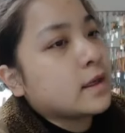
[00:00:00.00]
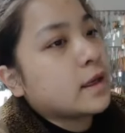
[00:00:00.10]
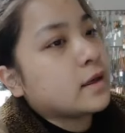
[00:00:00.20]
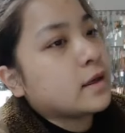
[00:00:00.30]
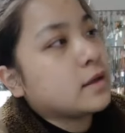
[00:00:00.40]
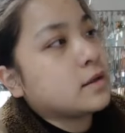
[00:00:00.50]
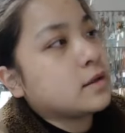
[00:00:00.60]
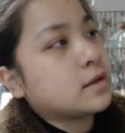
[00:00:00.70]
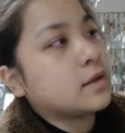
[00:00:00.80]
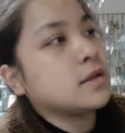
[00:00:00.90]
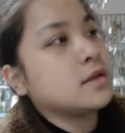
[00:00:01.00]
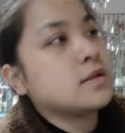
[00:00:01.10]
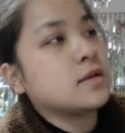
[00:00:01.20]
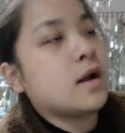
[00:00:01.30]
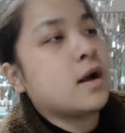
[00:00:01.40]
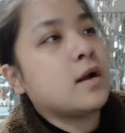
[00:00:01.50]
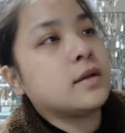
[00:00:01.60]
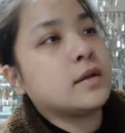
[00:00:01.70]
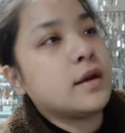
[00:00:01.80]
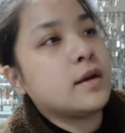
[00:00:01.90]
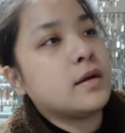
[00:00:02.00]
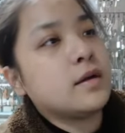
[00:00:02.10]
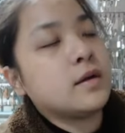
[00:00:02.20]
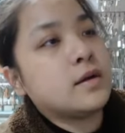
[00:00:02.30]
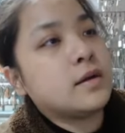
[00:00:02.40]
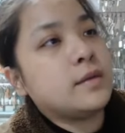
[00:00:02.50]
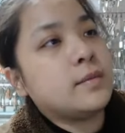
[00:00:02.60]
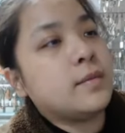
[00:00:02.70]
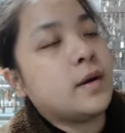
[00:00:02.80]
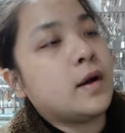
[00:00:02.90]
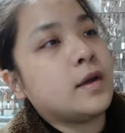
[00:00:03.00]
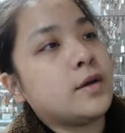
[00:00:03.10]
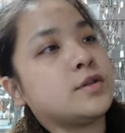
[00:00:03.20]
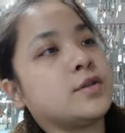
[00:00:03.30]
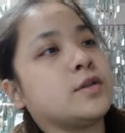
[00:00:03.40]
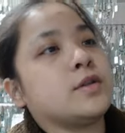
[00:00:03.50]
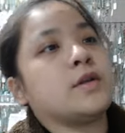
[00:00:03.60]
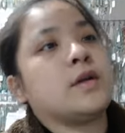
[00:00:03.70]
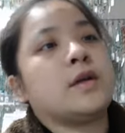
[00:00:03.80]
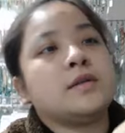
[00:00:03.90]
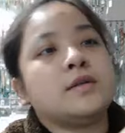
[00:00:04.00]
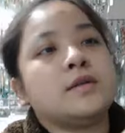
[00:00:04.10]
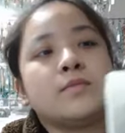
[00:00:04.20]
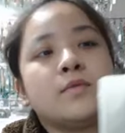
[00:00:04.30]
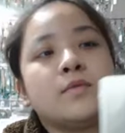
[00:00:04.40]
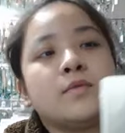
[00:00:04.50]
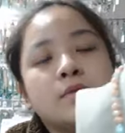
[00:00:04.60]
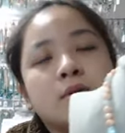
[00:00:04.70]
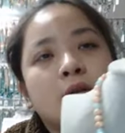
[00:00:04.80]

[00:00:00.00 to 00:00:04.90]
Yeah, it is, they are in polish and smooth.